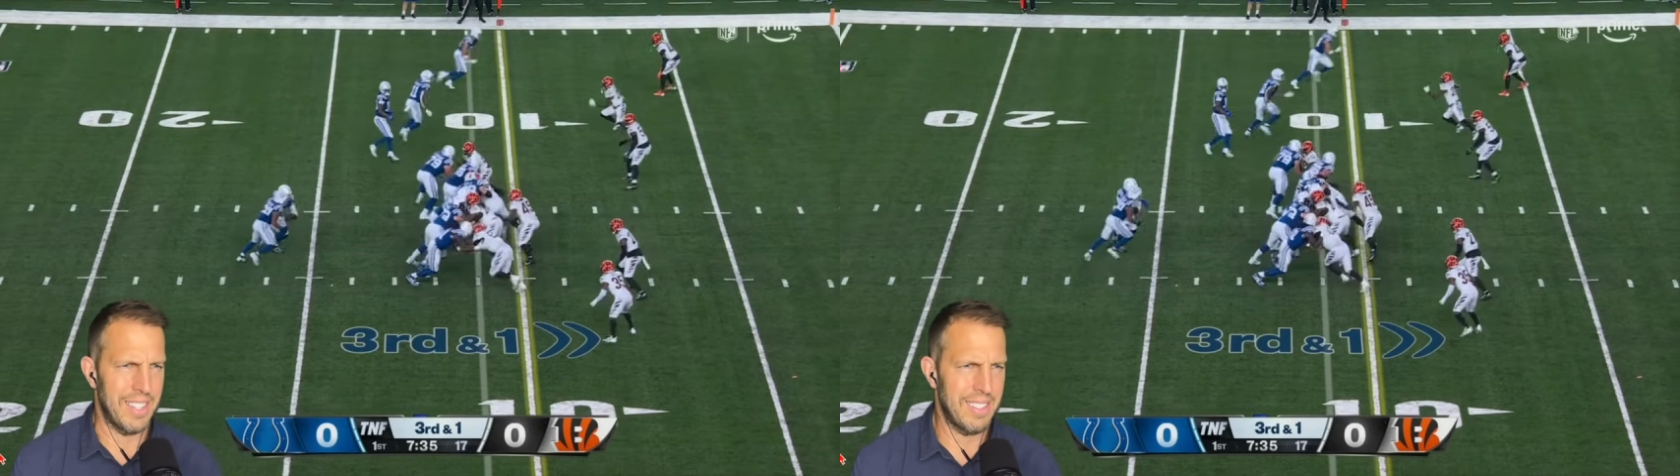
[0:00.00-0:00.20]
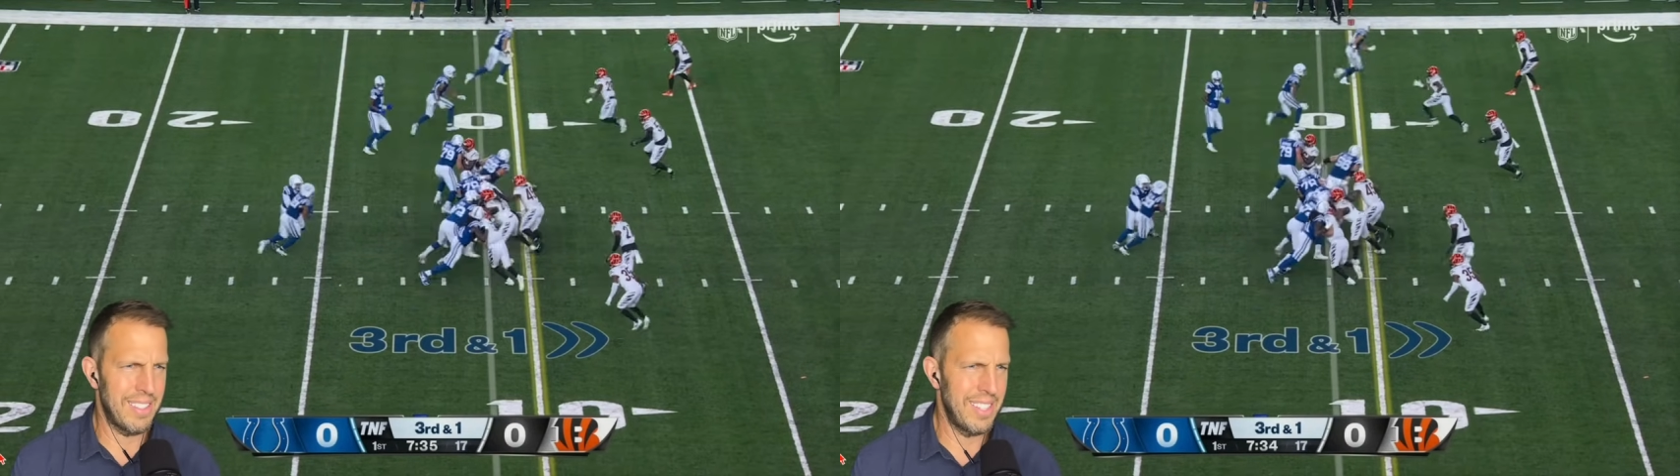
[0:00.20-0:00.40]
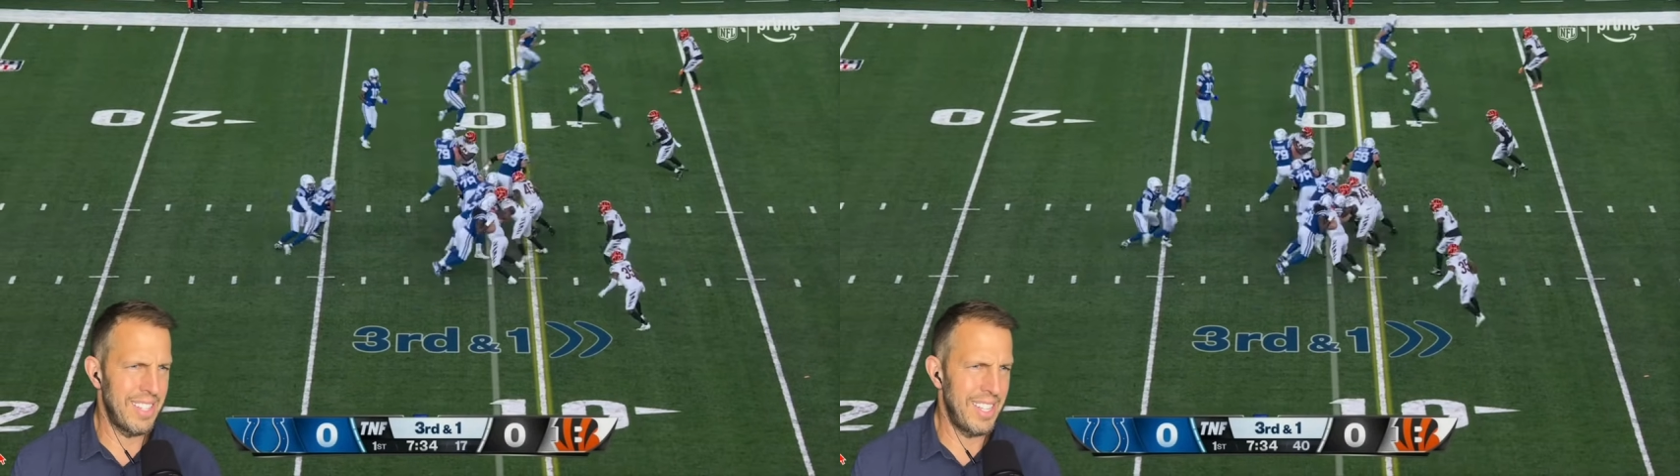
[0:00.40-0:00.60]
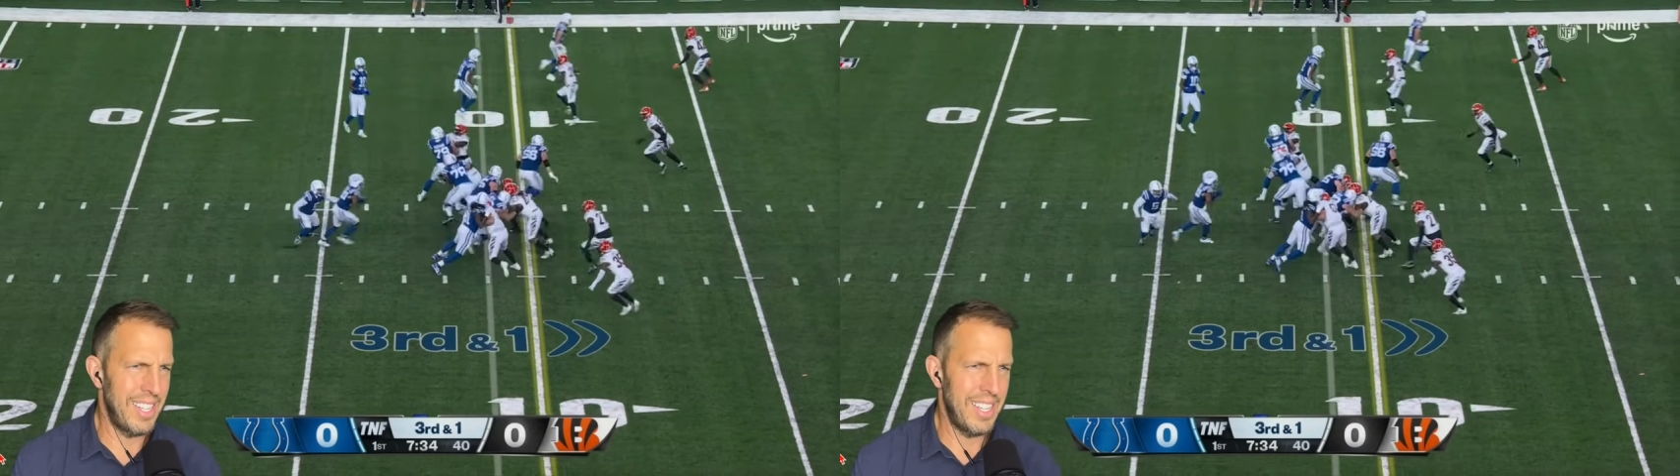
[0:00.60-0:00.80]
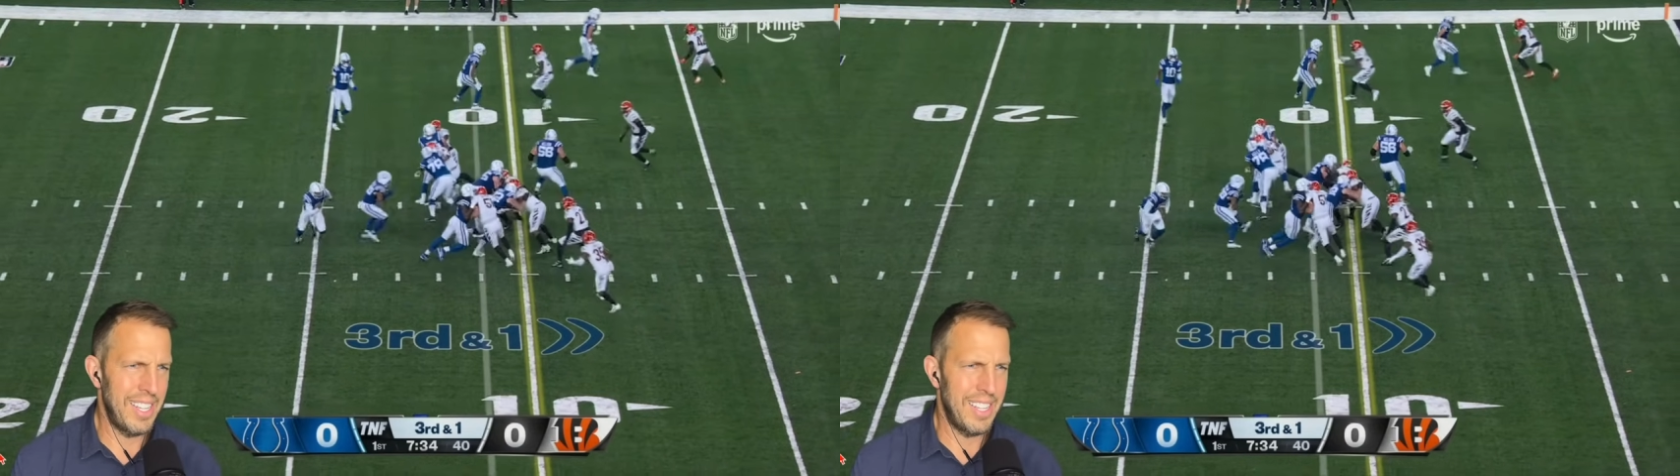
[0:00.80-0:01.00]

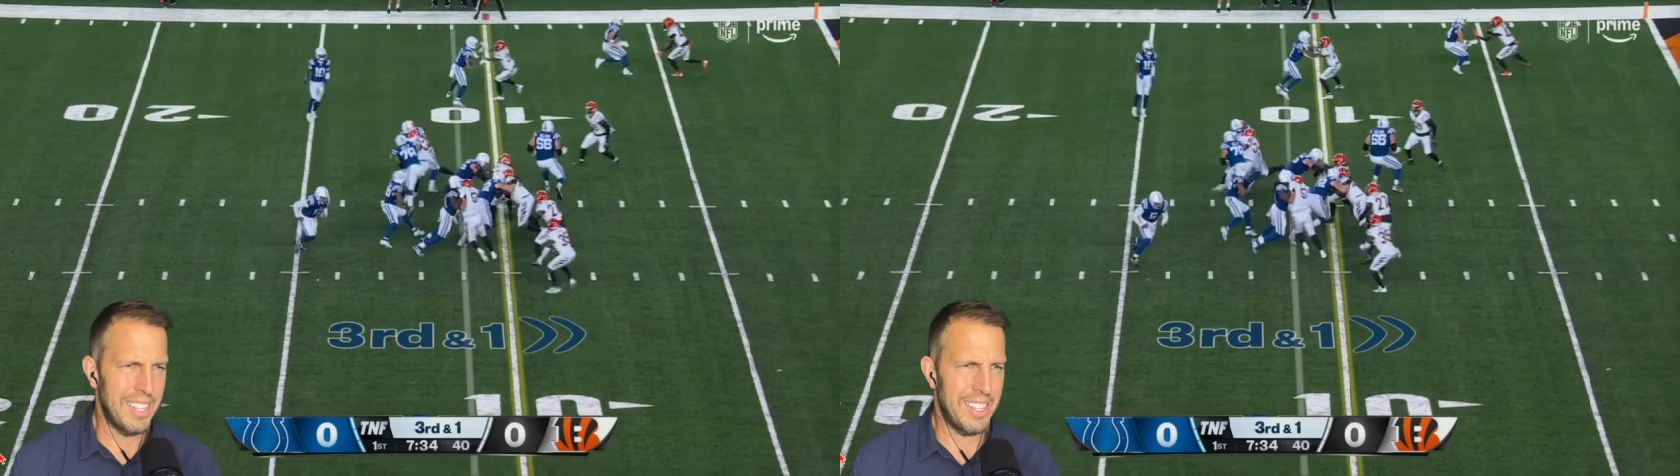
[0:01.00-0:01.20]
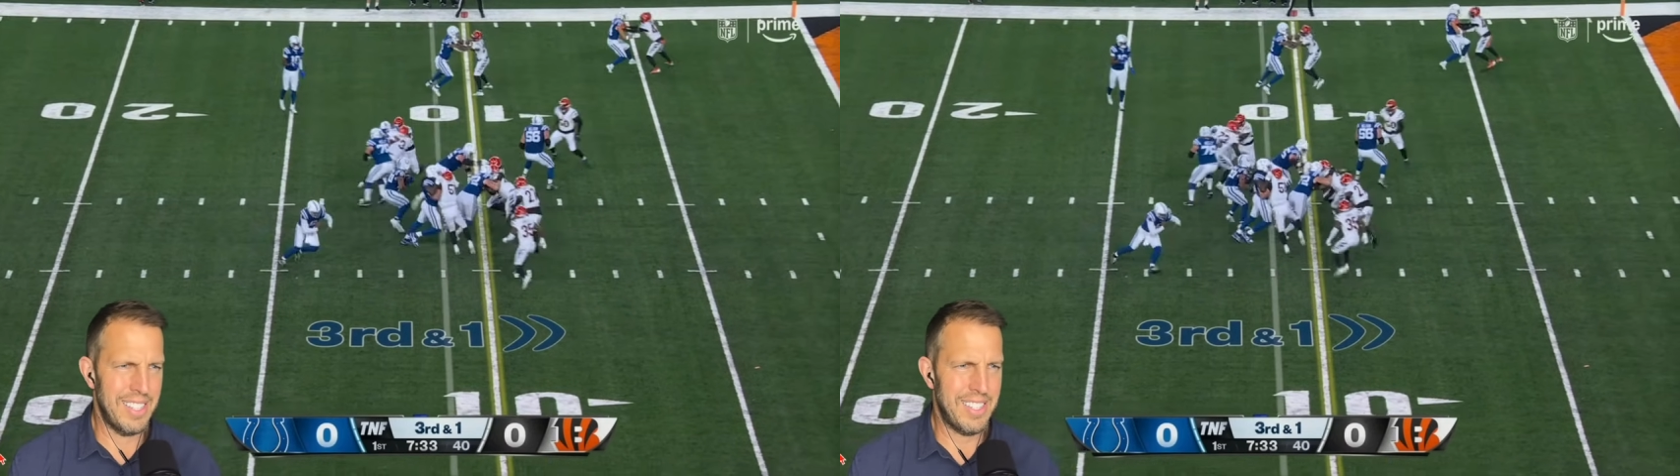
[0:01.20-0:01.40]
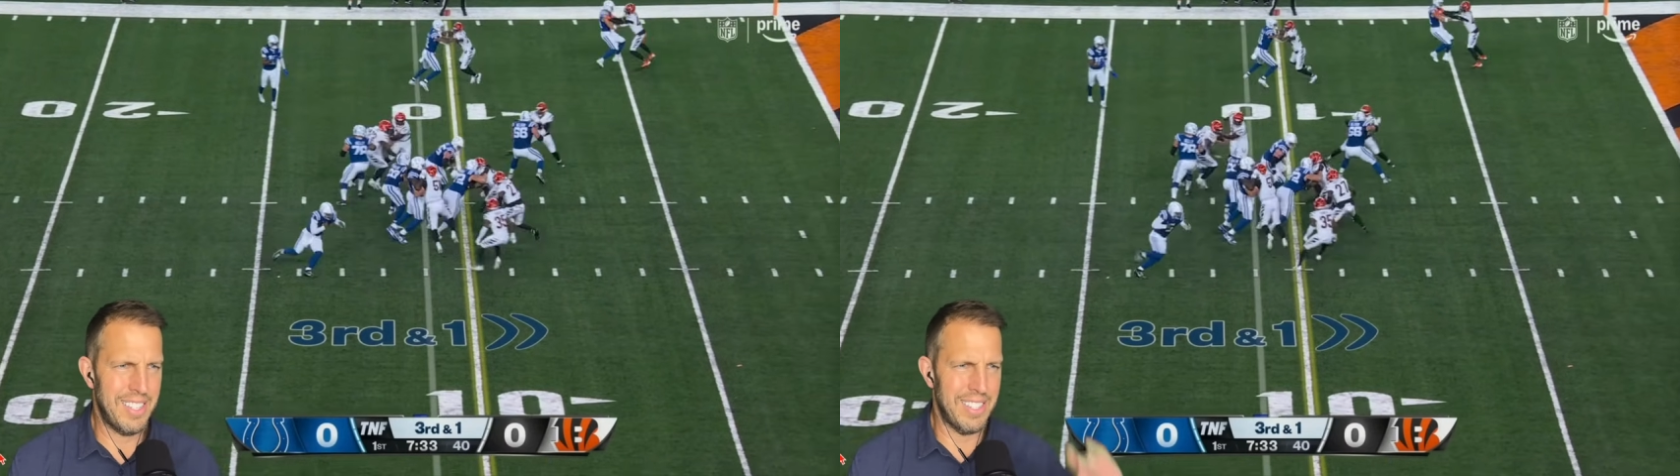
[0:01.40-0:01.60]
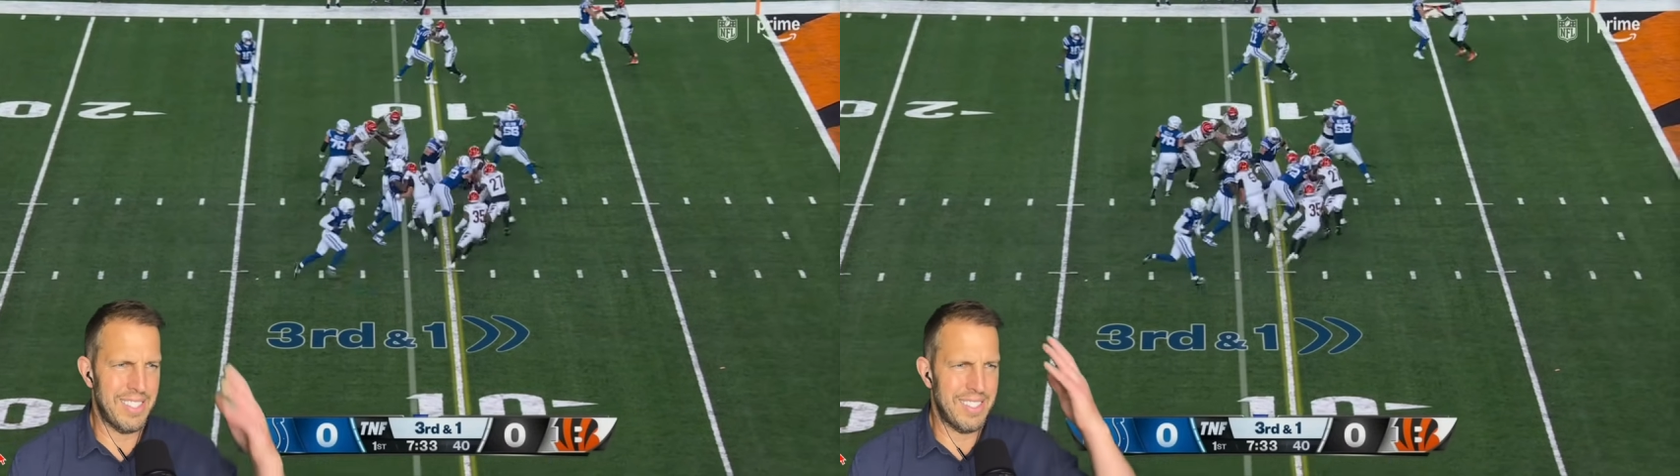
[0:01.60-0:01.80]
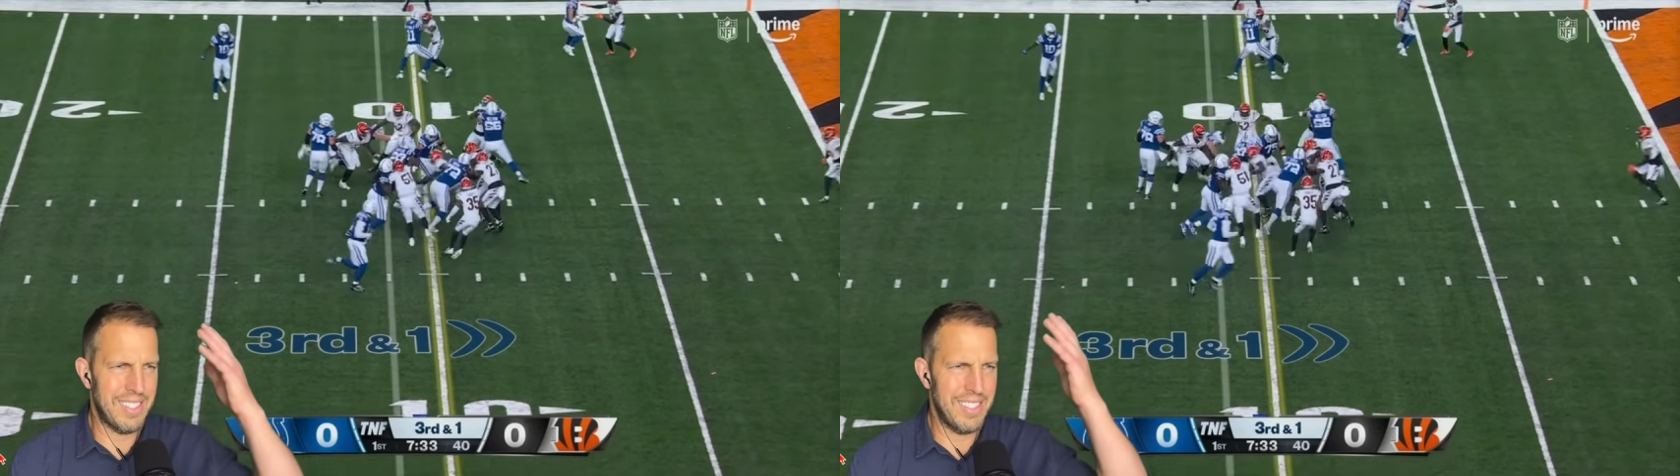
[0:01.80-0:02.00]

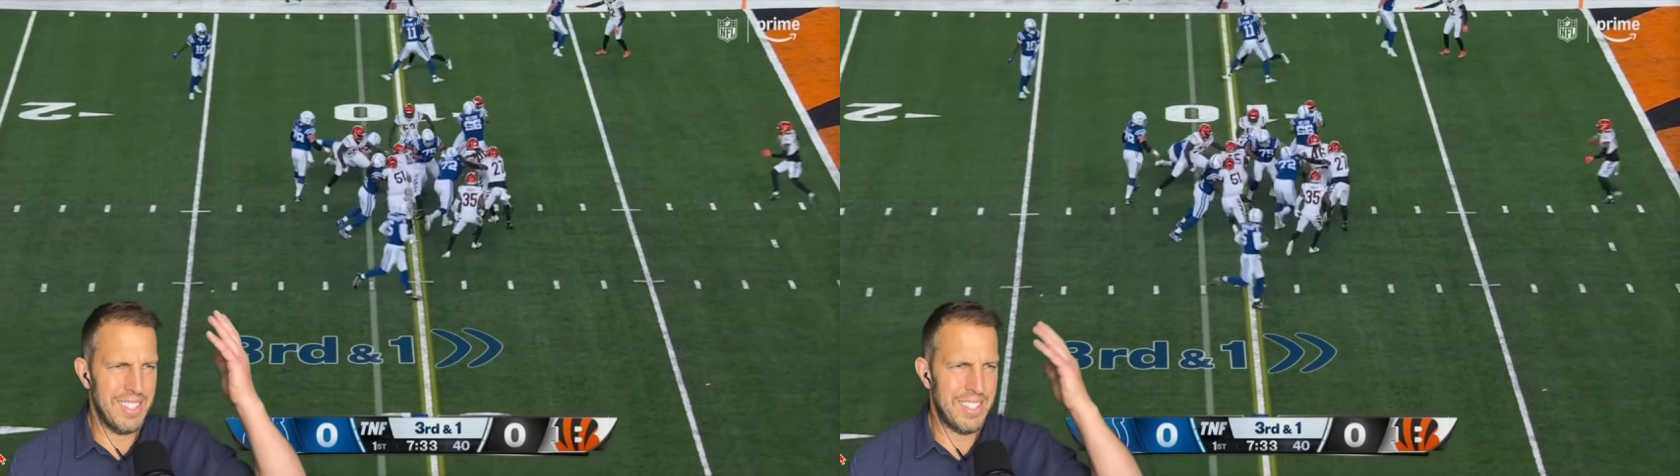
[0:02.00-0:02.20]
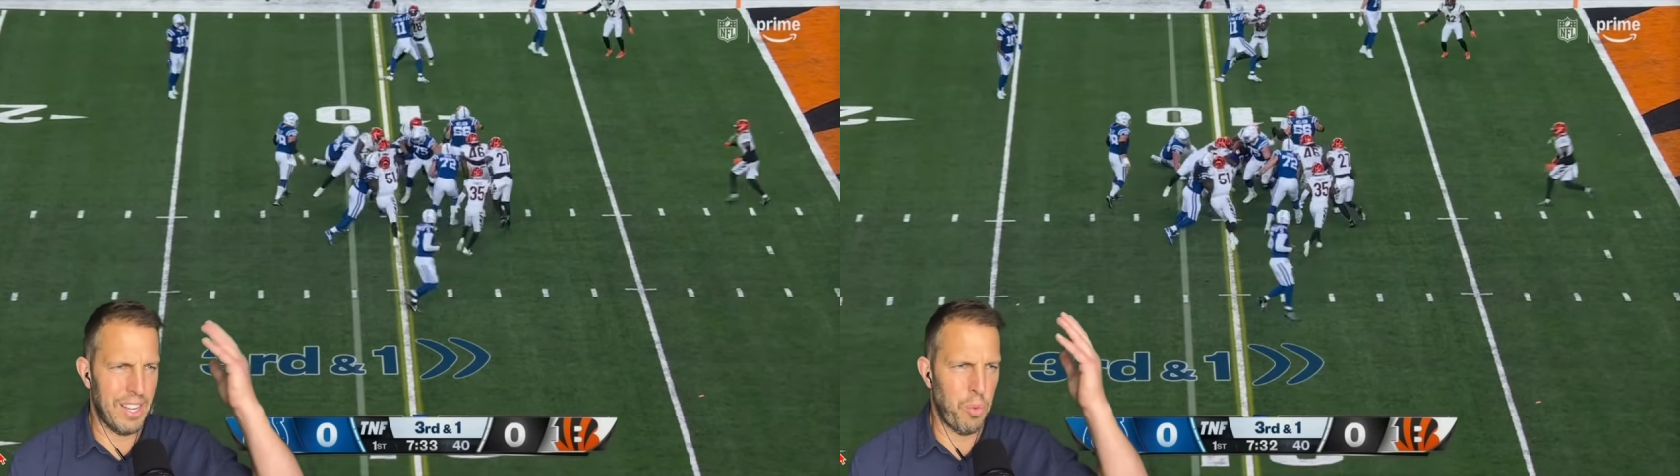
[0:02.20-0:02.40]
it's like